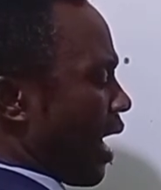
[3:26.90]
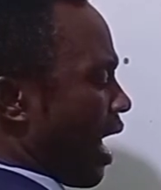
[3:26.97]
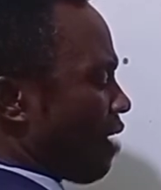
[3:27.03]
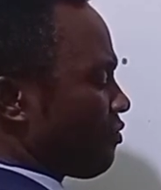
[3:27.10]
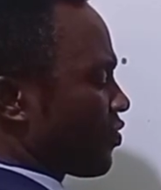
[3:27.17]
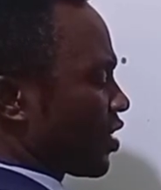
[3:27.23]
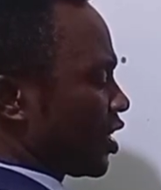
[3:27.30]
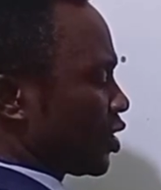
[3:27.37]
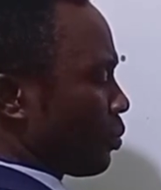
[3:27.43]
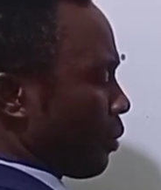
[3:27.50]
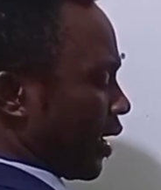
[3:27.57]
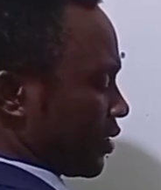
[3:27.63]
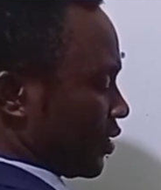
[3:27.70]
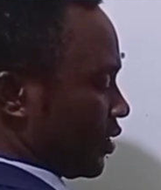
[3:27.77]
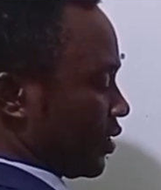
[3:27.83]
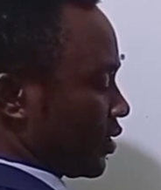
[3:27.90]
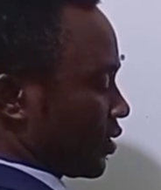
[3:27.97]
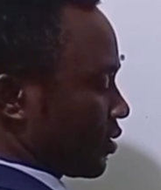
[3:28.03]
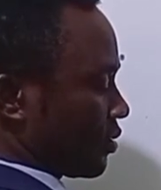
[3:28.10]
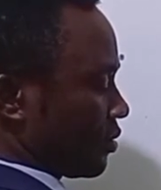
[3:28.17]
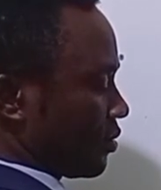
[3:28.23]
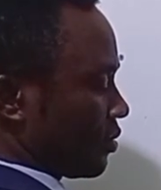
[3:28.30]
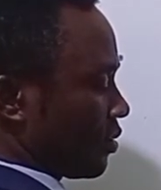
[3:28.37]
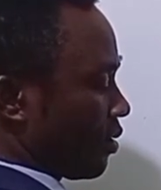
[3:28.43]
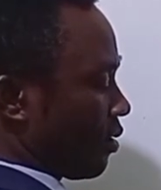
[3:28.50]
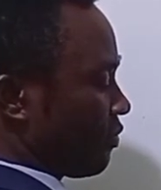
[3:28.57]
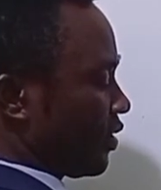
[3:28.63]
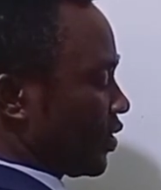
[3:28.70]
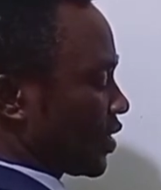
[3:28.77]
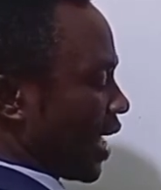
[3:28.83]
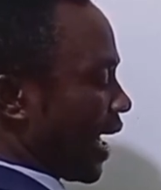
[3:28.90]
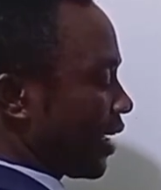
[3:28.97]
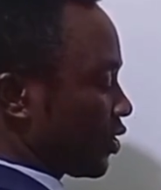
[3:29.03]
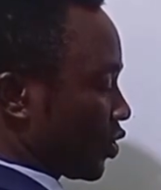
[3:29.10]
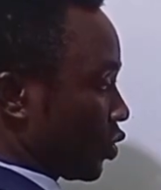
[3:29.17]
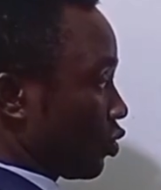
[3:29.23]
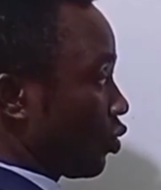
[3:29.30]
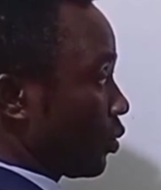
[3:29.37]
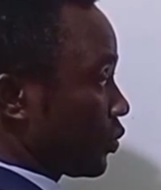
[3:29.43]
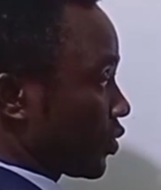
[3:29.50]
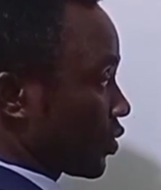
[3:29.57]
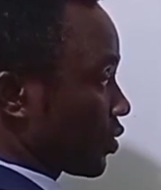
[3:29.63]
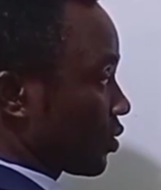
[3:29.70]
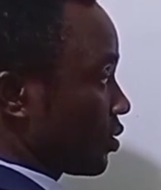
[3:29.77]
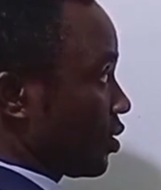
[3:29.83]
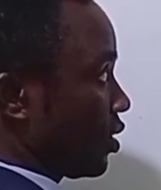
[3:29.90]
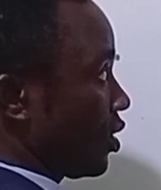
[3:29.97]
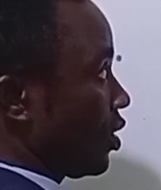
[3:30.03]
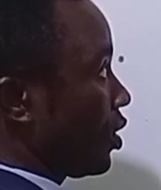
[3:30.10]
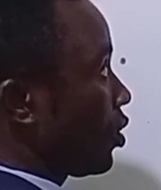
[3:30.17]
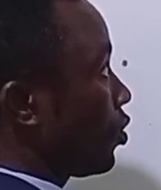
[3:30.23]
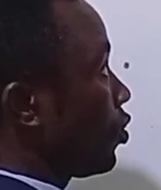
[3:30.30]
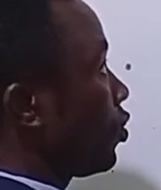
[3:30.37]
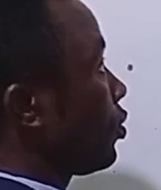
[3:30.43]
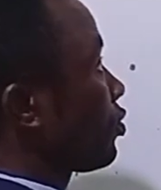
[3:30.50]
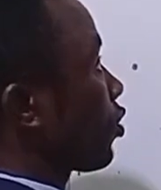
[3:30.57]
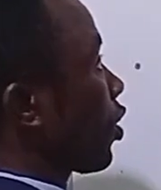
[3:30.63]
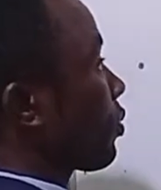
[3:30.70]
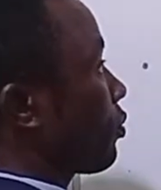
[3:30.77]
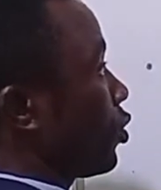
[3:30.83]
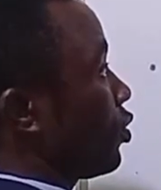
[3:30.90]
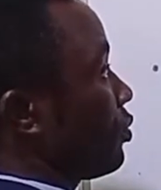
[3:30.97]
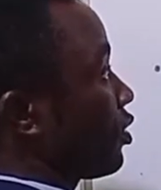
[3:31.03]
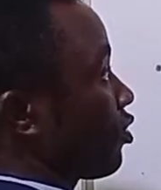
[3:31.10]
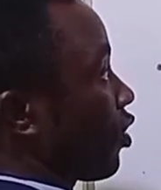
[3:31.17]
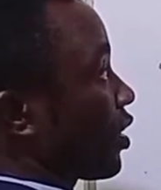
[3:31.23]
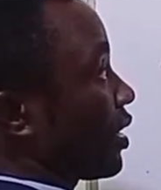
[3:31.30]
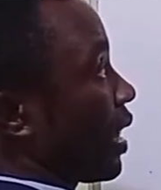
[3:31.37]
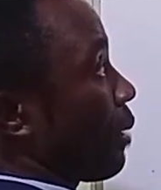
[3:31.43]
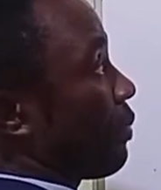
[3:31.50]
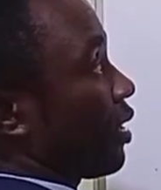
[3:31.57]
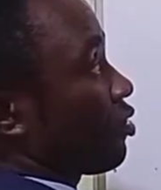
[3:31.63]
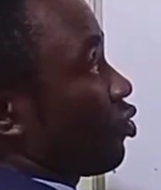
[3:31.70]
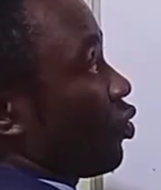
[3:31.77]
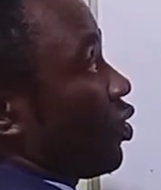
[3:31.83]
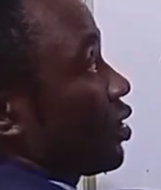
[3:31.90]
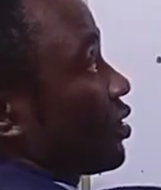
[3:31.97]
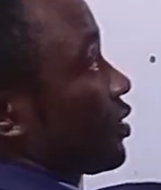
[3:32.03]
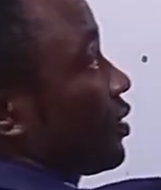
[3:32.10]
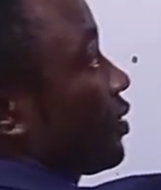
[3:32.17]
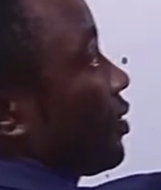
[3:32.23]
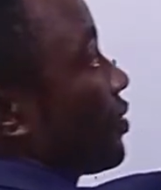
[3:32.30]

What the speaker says: average masses of these isotopes, we'll be talking about what?